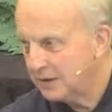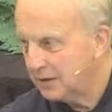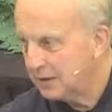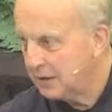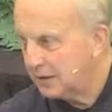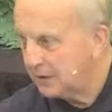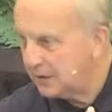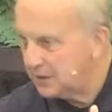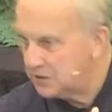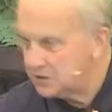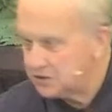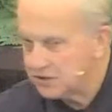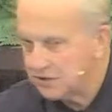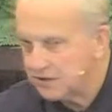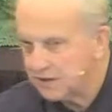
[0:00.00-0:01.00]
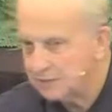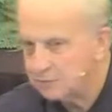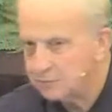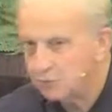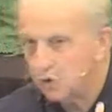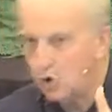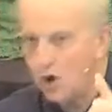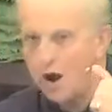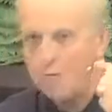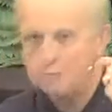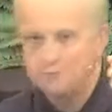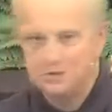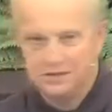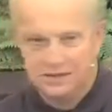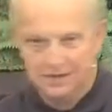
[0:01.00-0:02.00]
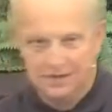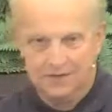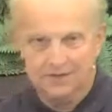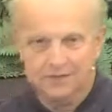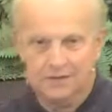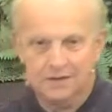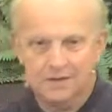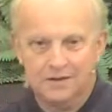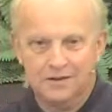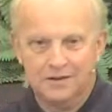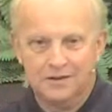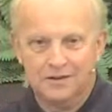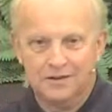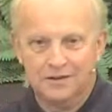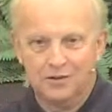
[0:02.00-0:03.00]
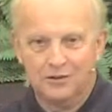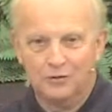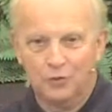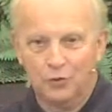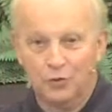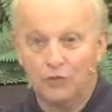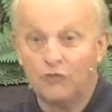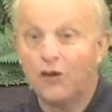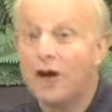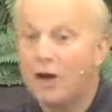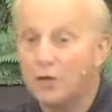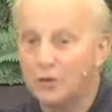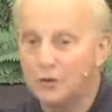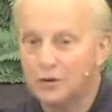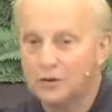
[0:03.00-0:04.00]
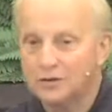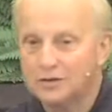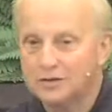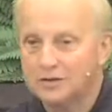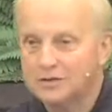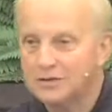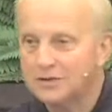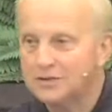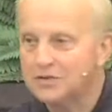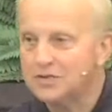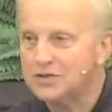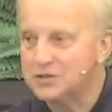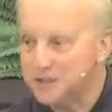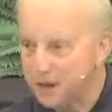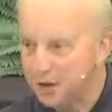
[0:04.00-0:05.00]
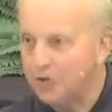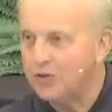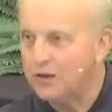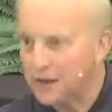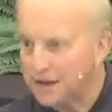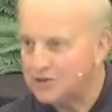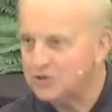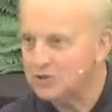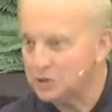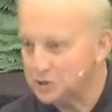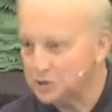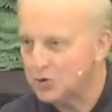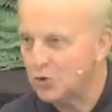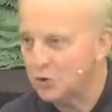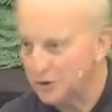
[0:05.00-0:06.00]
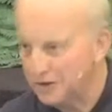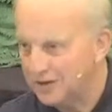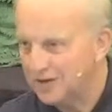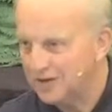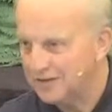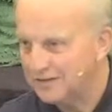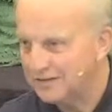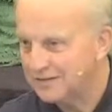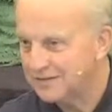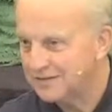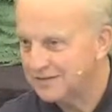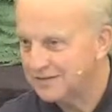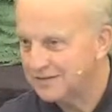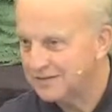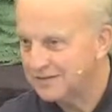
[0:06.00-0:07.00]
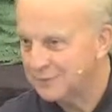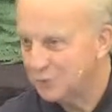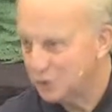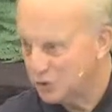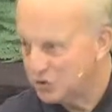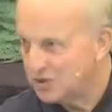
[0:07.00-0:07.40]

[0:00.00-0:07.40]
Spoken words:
It is the prompting for the father to tell the Exodus story again, which